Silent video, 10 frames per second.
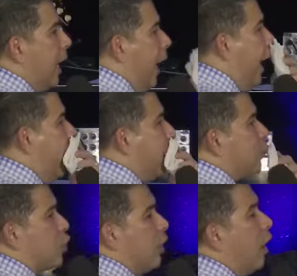And, and
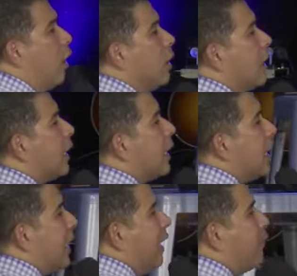Saul
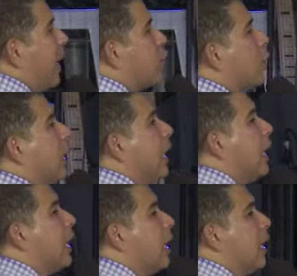eventually,
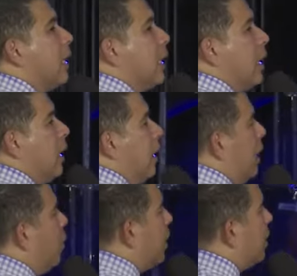he,
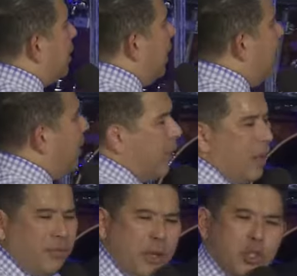he would, eh,
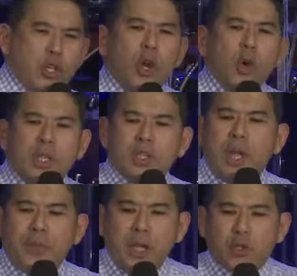there's, no, there's
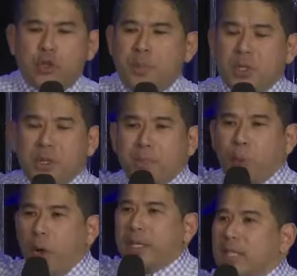nothing in scripture to
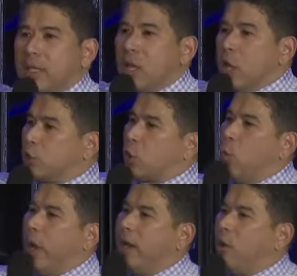point to, the, to
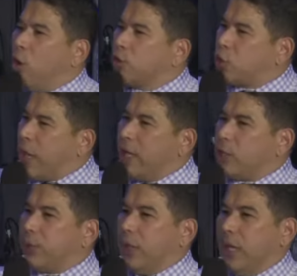where it all
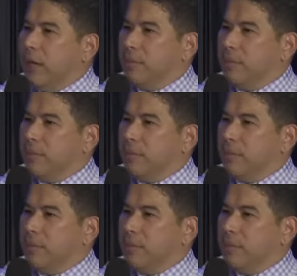changed for him.